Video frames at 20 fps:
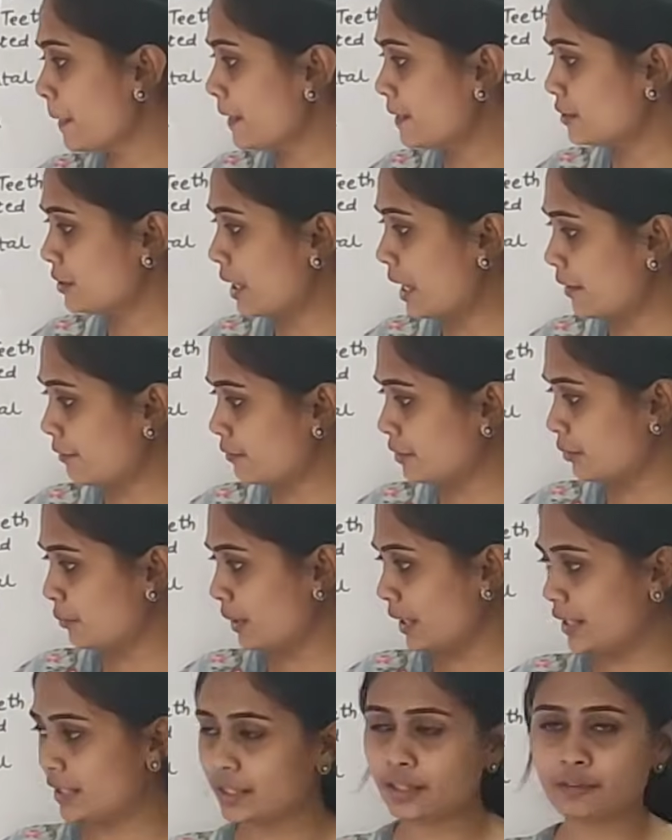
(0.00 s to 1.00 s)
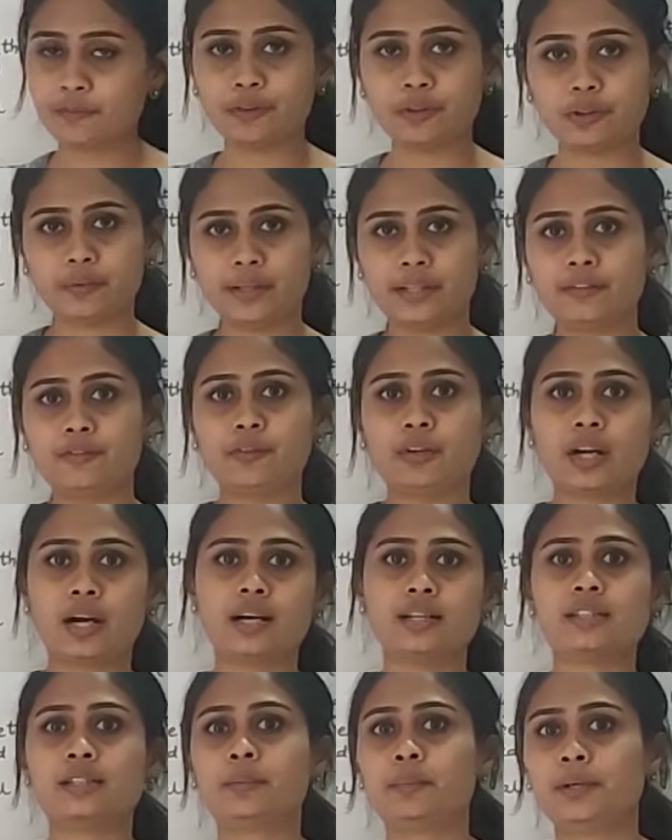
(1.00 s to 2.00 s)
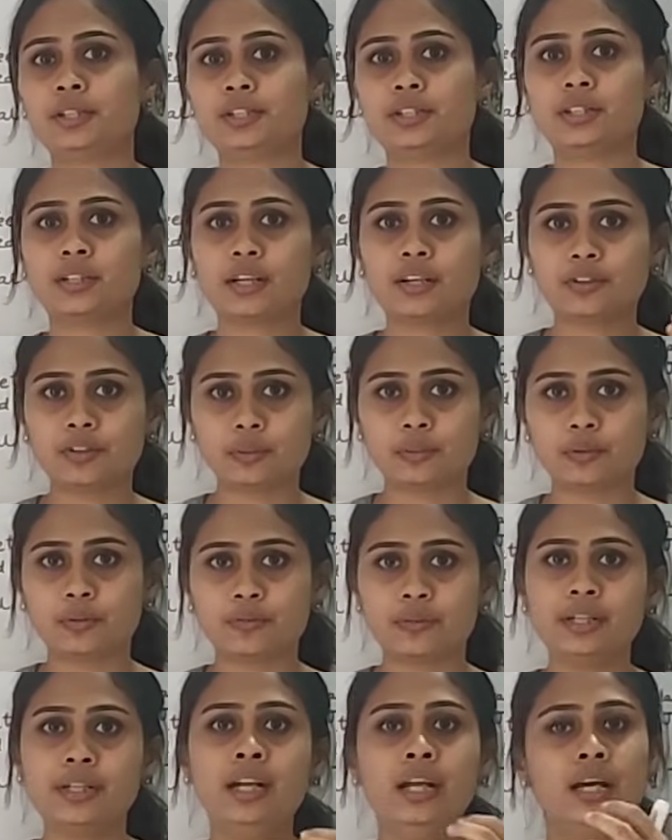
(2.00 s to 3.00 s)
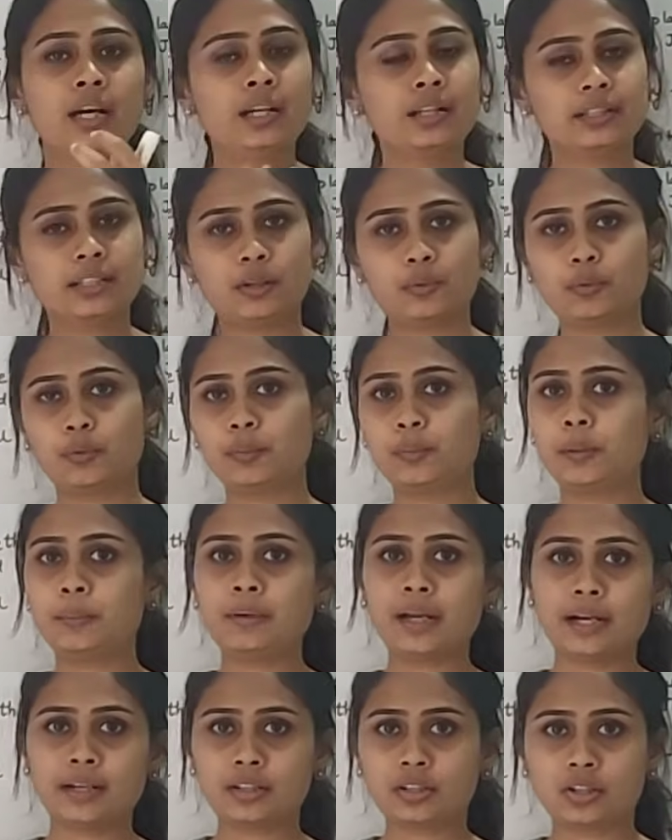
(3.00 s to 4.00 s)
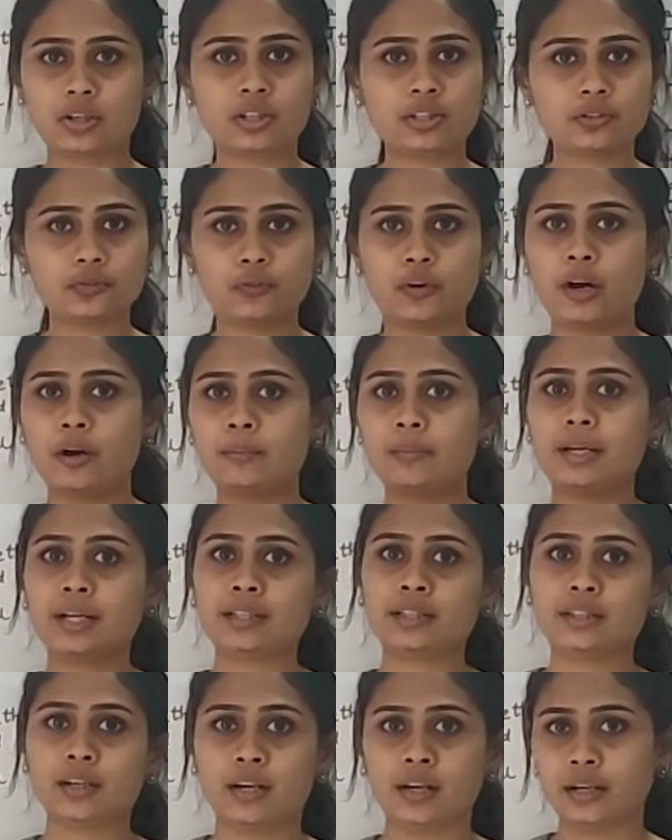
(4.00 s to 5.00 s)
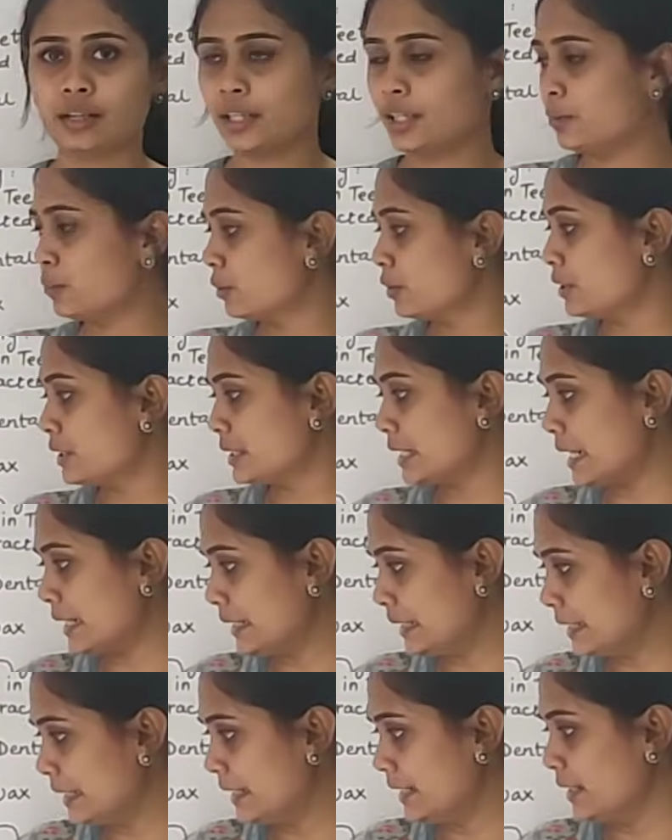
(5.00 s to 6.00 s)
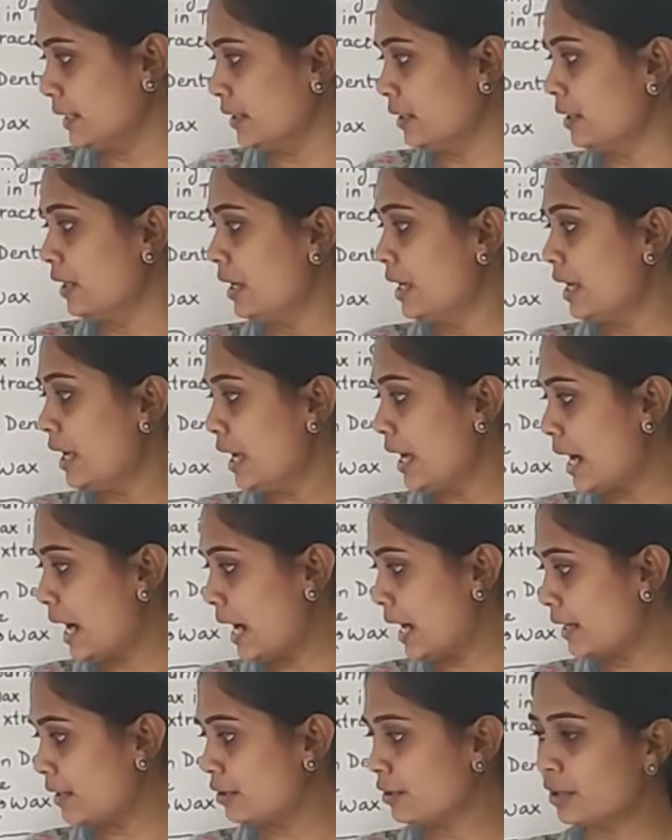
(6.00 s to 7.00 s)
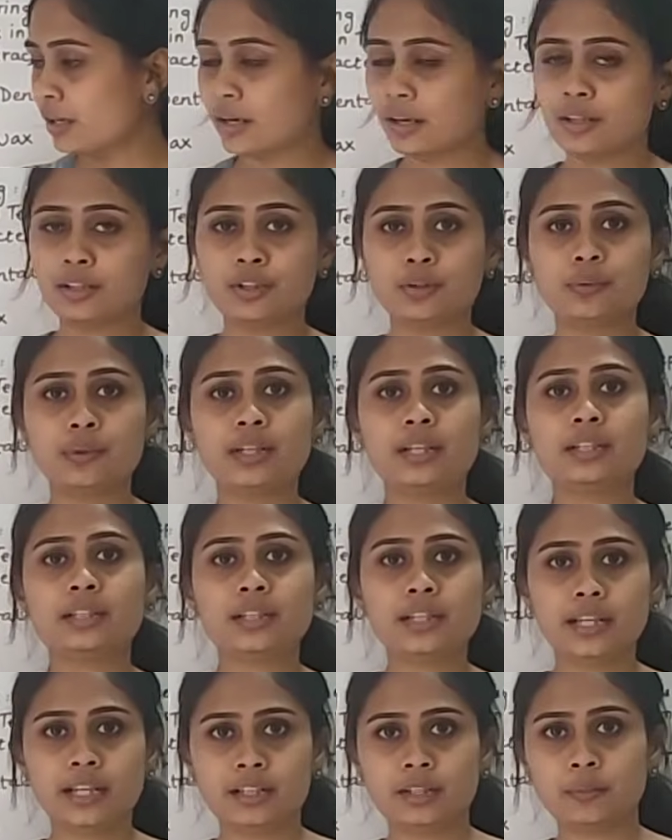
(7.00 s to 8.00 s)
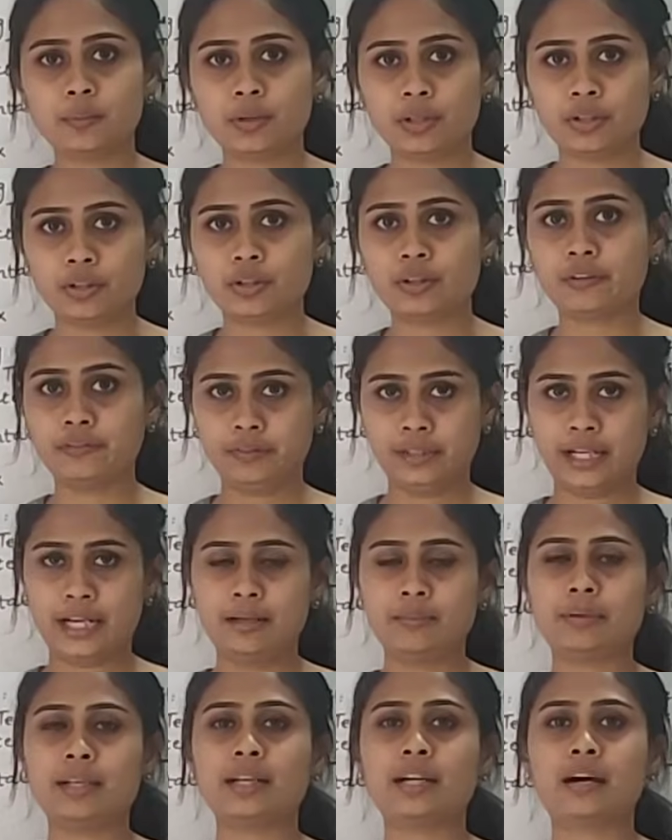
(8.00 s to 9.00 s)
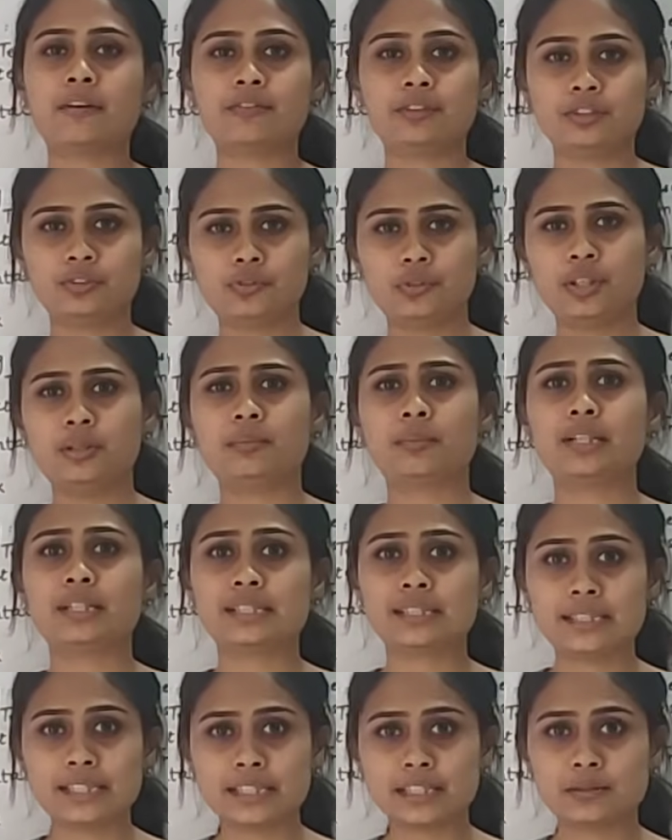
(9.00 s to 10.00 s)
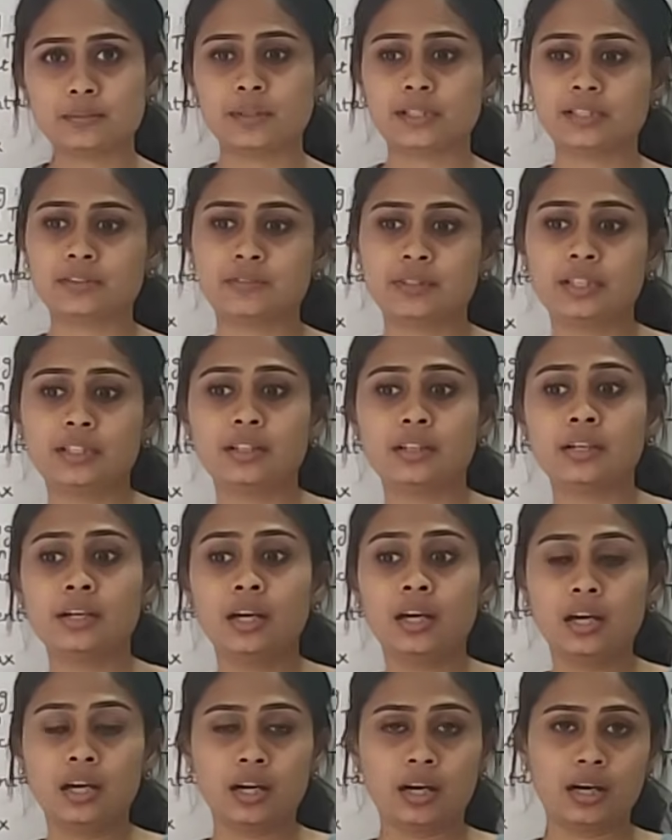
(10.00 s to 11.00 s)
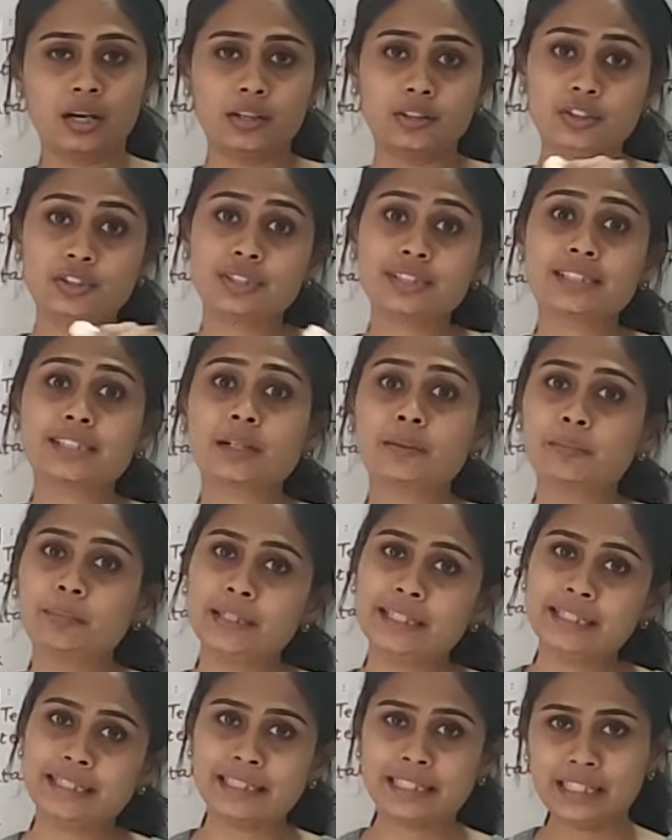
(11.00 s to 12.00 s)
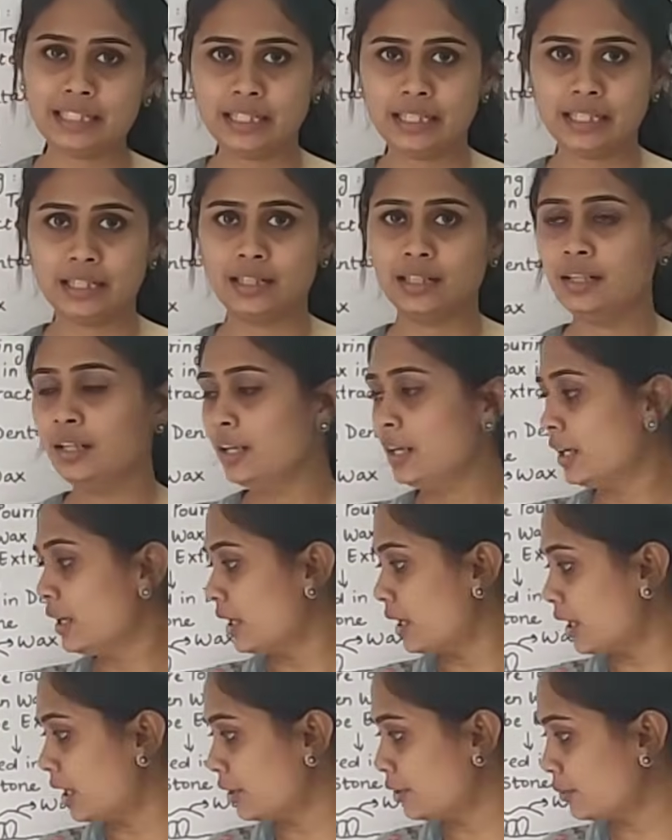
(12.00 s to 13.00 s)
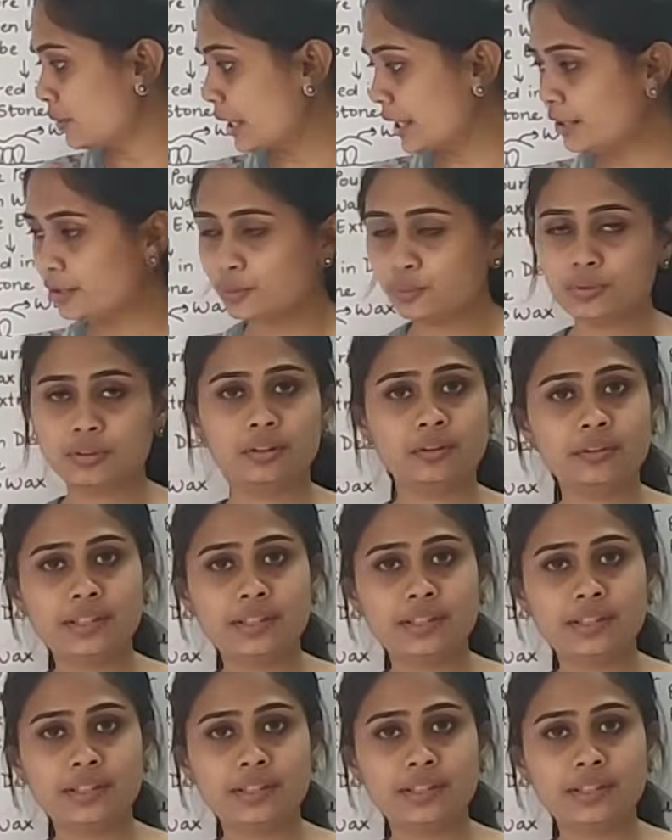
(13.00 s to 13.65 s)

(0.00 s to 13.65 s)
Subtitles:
So after wearing it for 24 hours, the patient can remove it. There would be blood clots formed and it would start healing. and during the later period of time, like after 3 months, 6 months, when the ridge is completely healed, you can do the